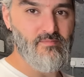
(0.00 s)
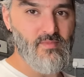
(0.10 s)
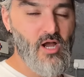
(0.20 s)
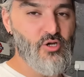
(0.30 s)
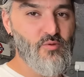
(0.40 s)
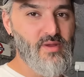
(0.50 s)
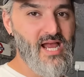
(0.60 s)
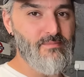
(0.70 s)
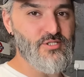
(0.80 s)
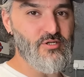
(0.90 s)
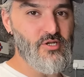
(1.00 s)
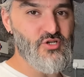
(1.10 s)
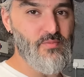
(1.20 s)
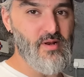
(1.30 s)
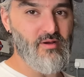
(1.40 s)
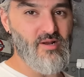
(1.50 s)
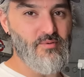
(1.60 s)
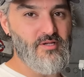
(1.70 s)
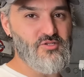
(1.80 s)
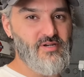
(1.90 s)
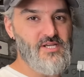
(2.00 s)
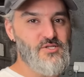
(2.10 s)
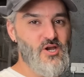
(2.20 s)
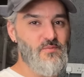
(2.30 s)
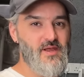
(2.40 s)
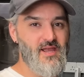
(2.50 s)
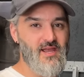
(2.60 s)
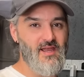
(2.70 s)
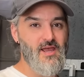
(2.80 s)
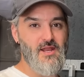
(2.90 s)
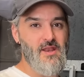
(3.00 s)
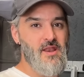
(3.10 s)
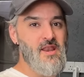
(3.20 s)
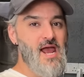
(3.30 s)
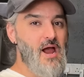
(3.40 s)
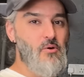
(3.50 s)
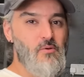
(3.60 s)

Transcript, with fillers: I could be absolutely tripping. I'm going to put a screenshot up here now.